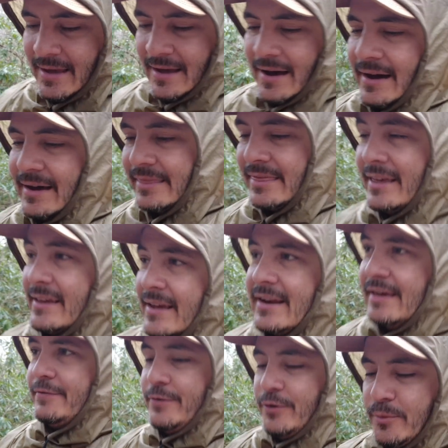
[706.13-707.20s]
I think in
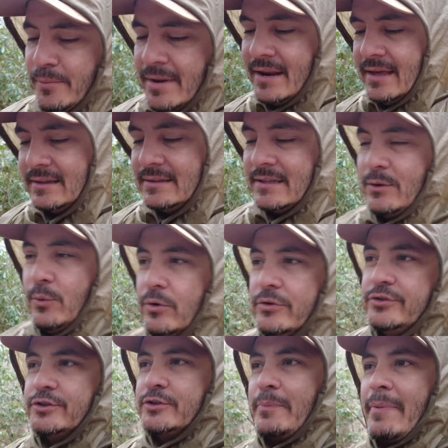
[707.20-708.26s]
a few minutes it will
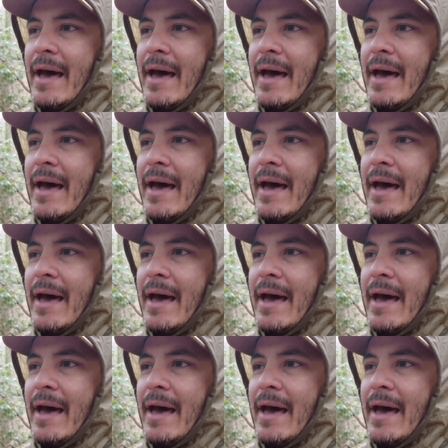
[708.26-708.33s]
just